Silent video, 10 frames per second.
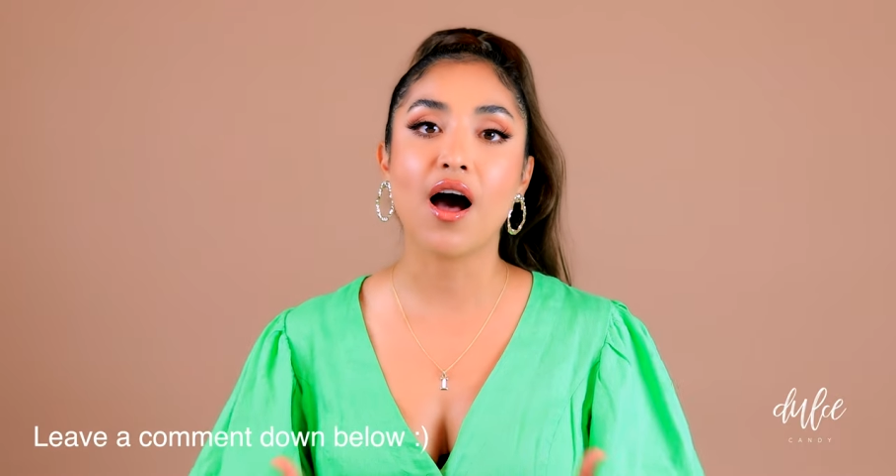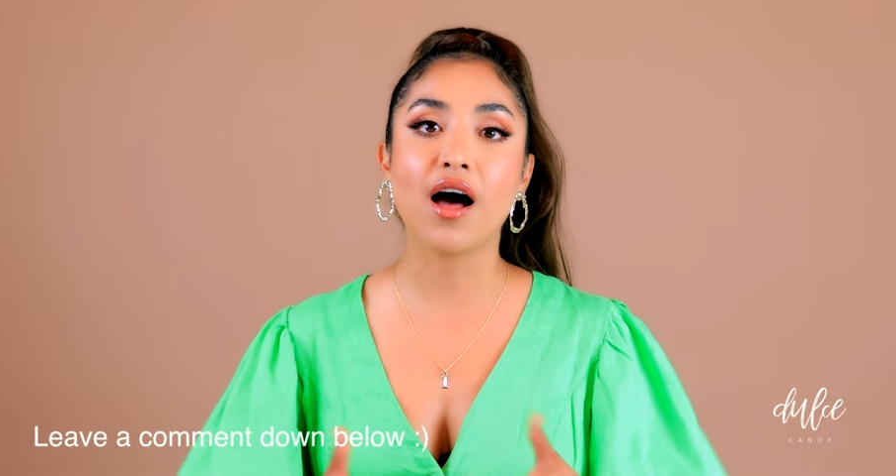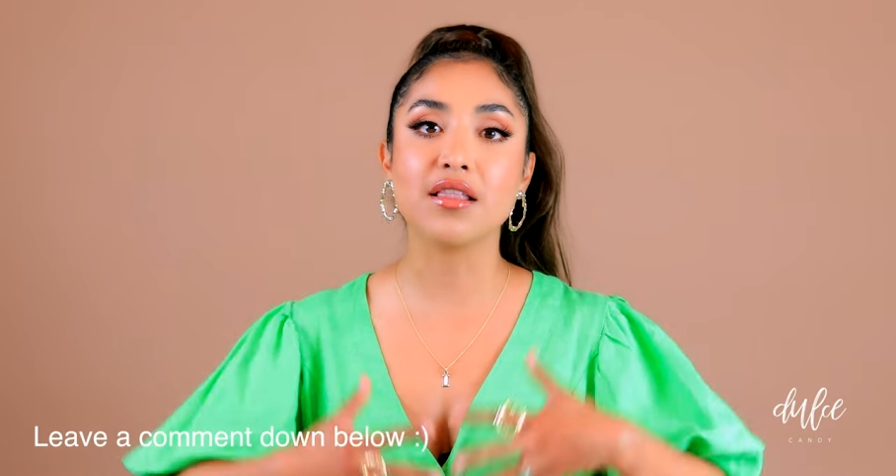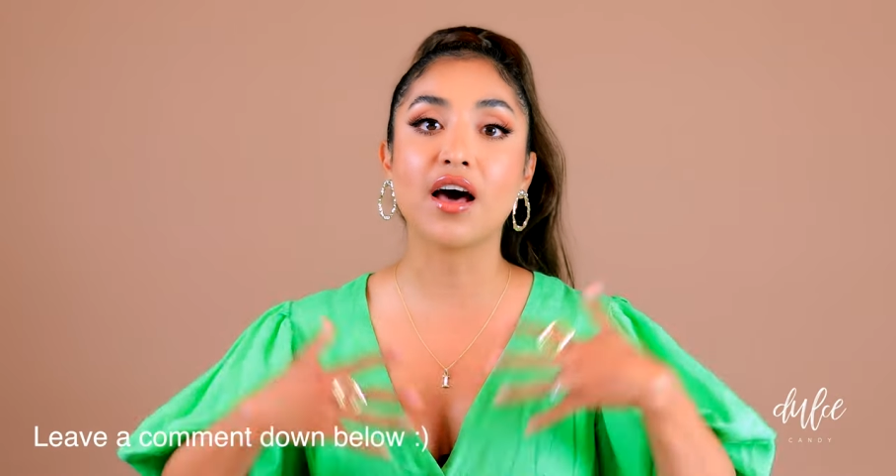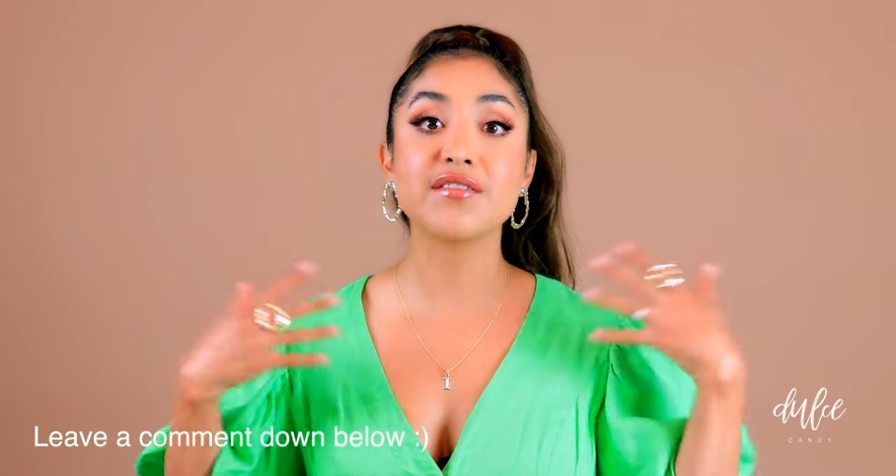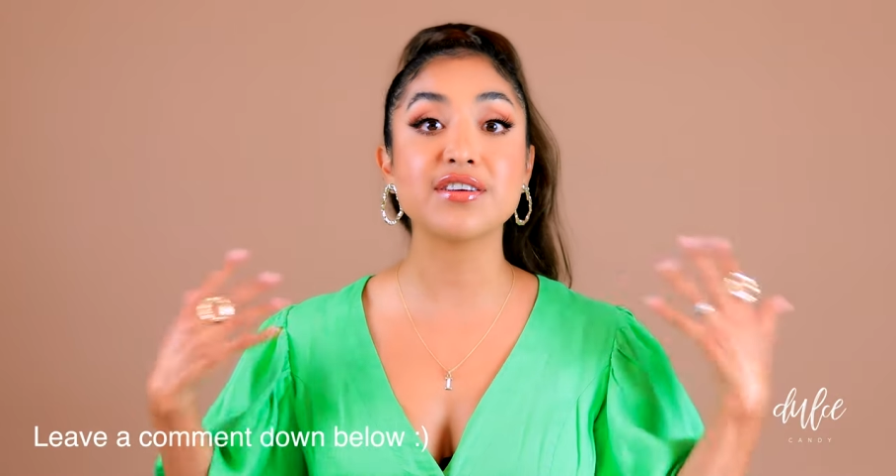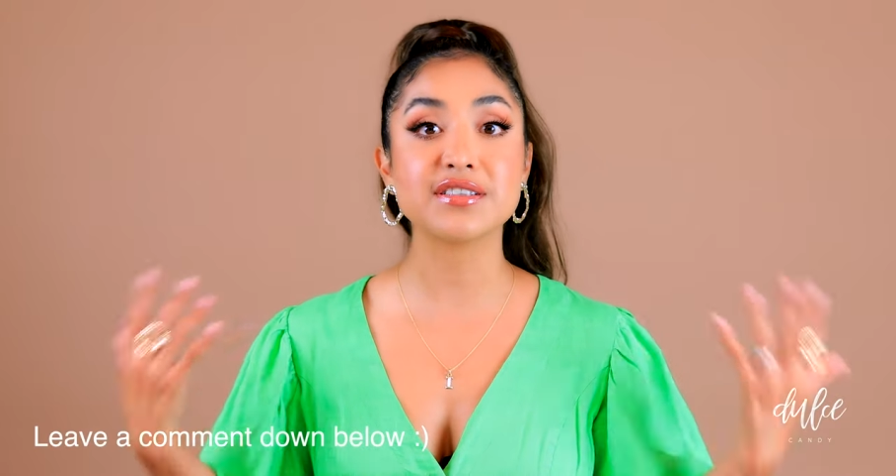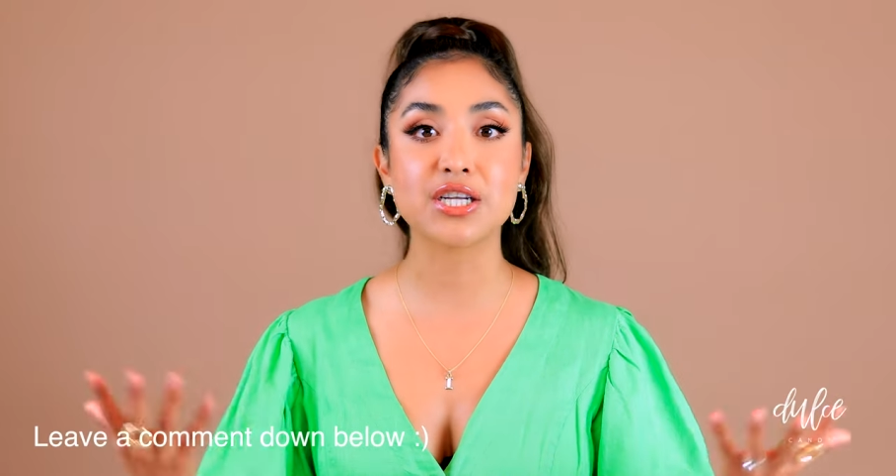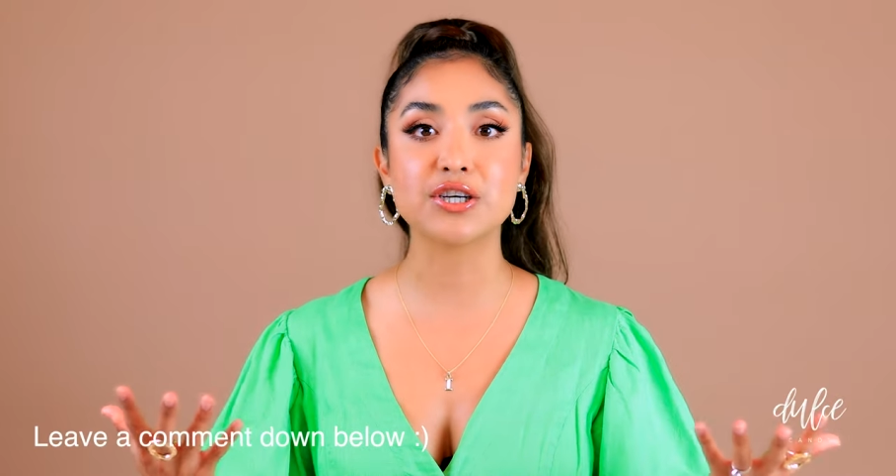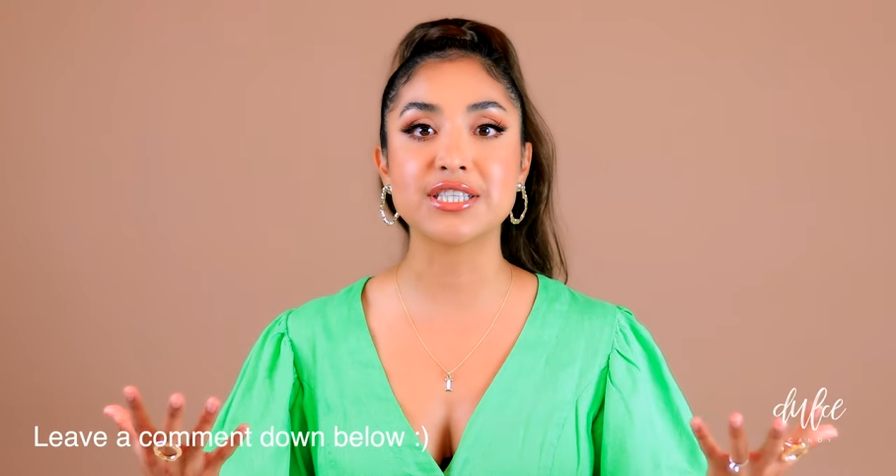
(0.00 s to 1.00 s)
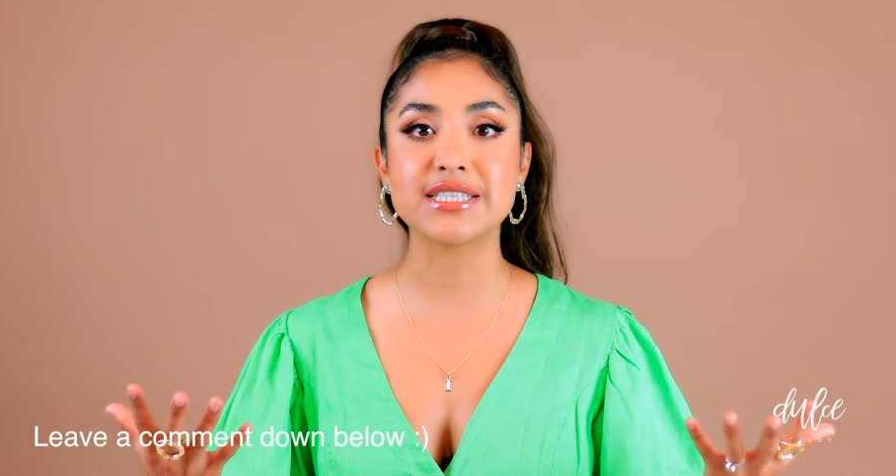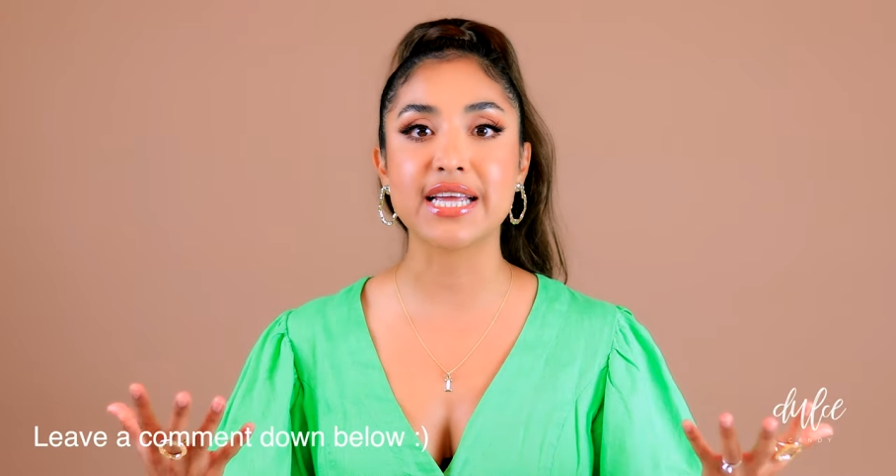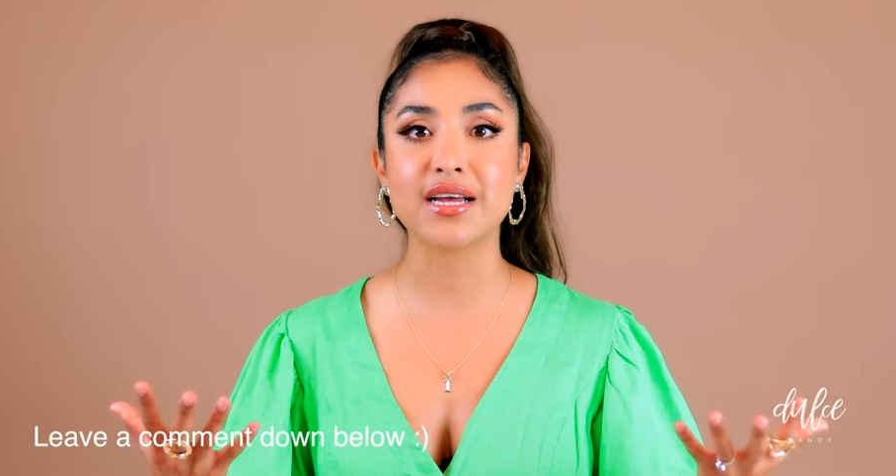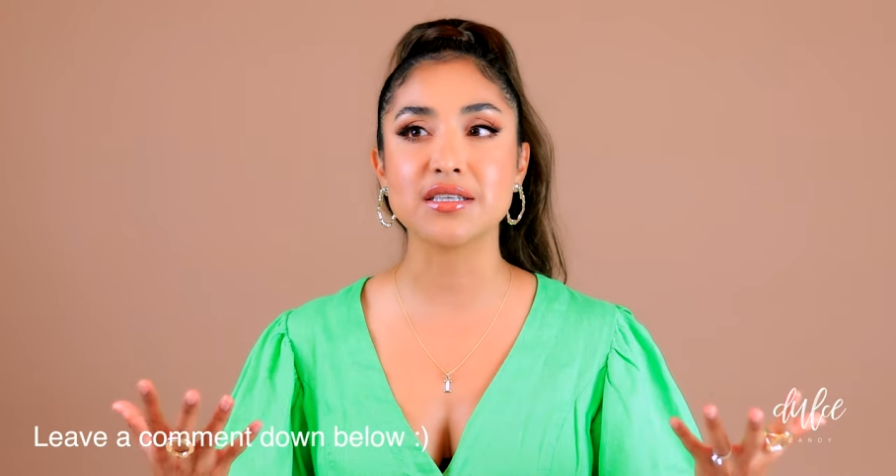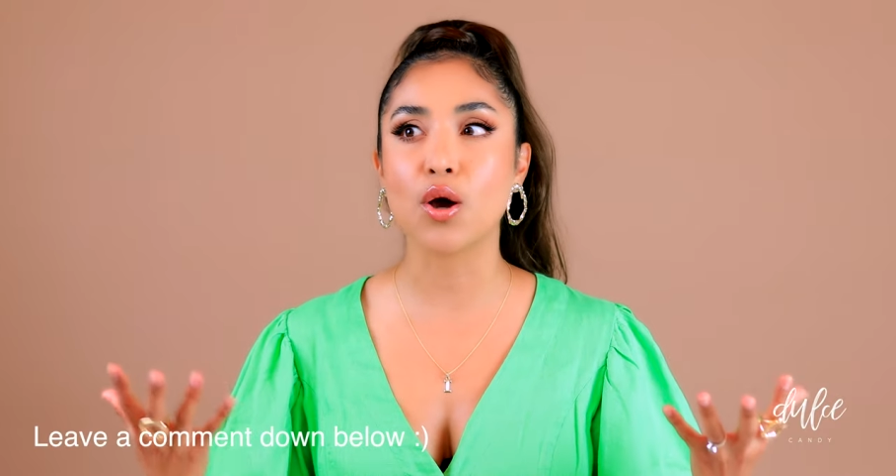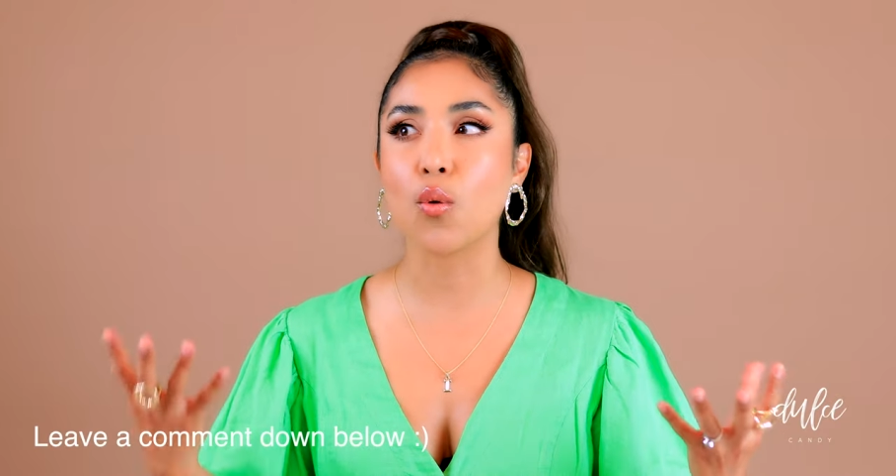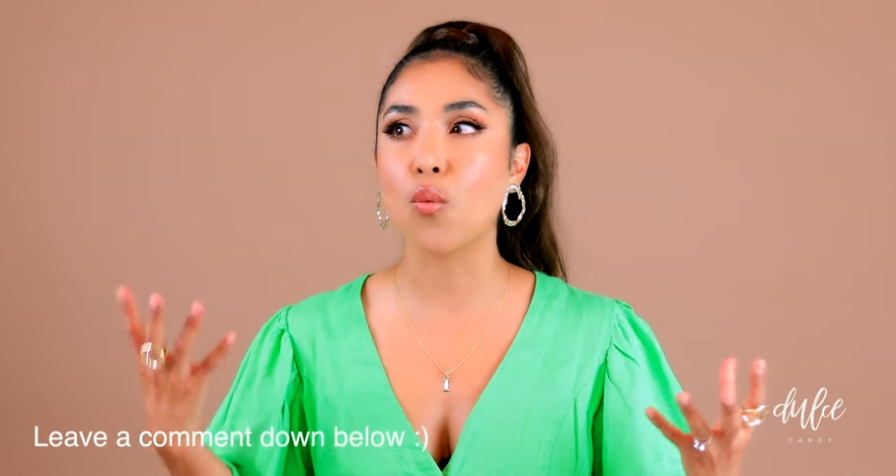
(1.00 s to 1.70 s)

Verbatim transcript: a lot of us understand